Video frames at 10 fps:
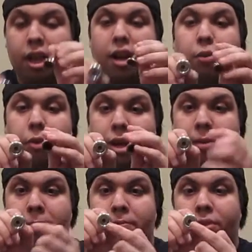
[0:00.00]
And the
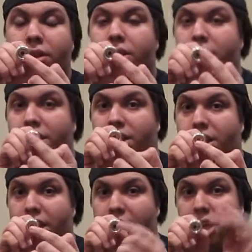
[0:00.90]
rim, this is
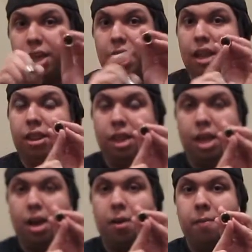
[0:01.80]
thick and
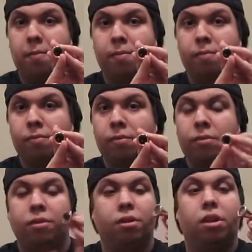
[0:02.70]
thin.
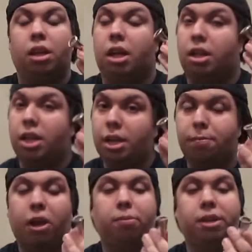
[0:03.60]
And this
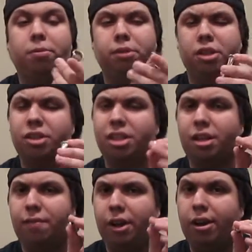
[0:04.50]
mouthpiece produces
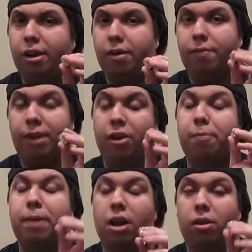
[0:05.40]
a very,
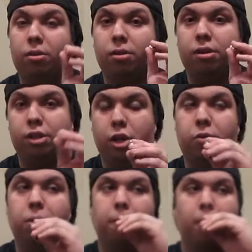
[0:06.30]
very mellow
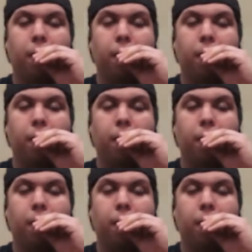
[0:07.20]
tone.